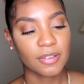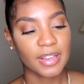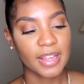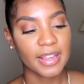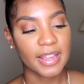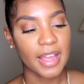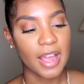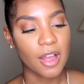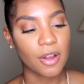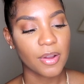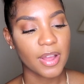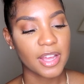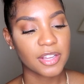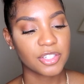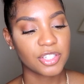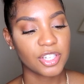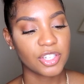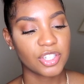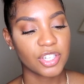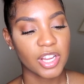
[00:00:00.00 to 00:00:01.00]
Like, how has
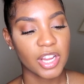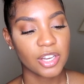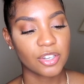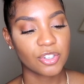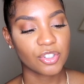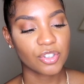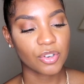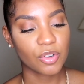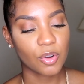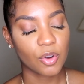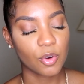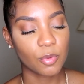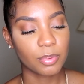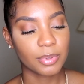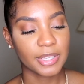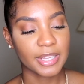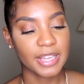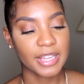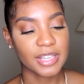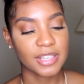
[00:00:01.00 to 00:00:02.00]
she changed your whole
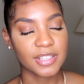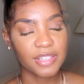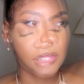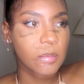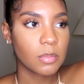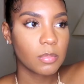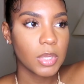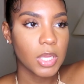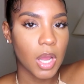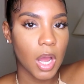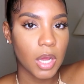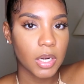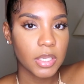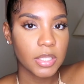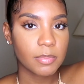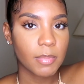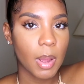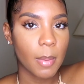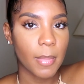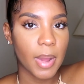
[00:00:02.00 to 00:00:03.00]
plans? To be
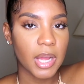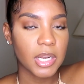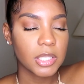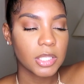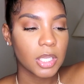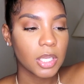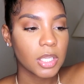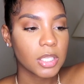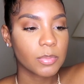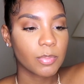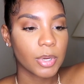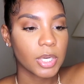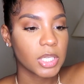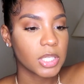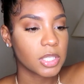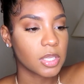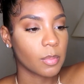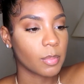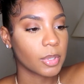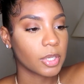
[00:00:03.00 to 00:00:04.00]
honest, my mindset is pretty
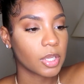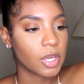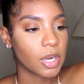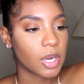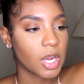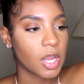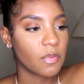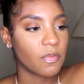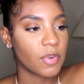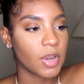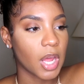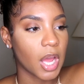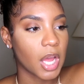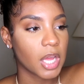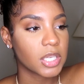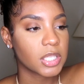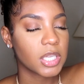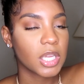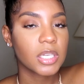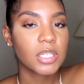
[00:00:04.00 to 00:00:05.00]
similar, if
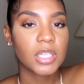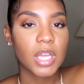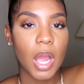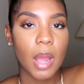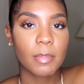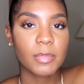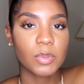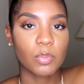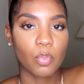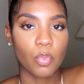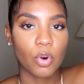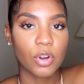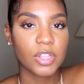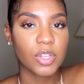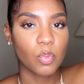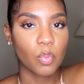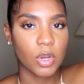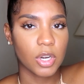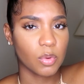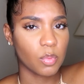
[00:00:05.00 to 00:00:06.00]
not 10 times more
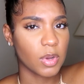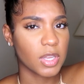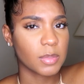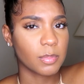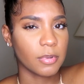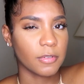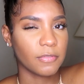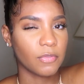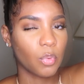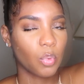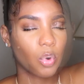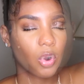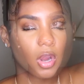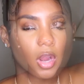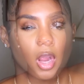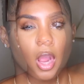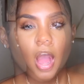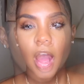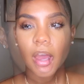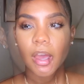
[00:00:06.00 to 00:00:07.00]
than what it was
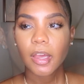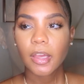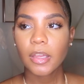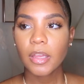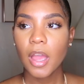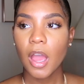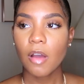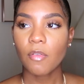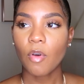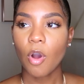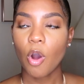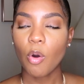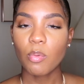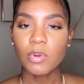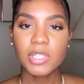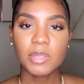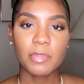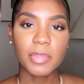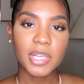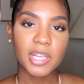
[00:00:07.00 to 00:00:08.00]
before. I have
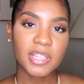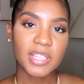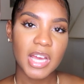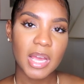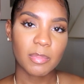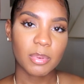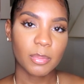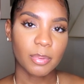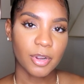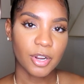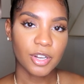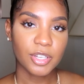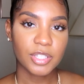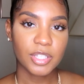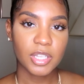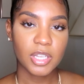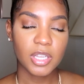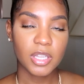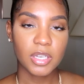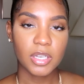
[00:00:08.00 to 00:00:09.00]
always been the type of
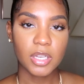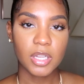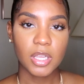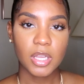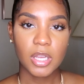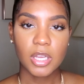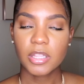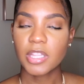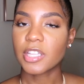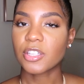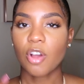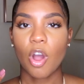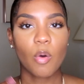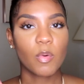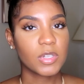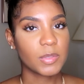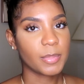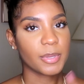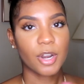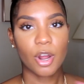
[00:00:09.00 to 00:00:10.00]
person that's
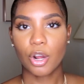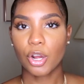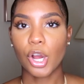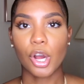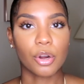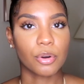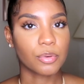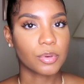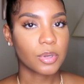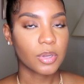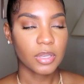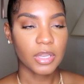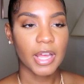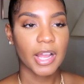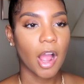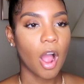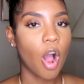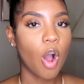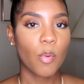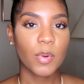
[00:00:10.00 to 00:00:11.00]
always been on go.
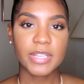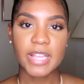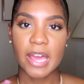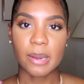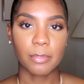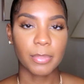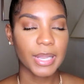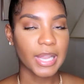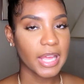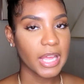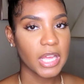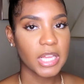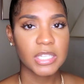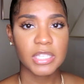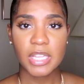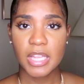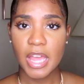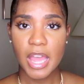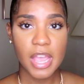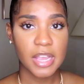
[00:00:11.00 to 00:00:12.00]
Like, I always had plans,
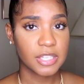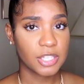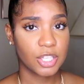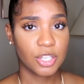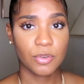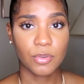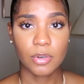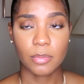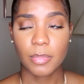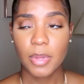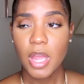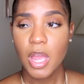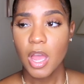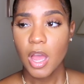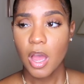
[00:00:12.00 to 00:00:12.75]
execute them.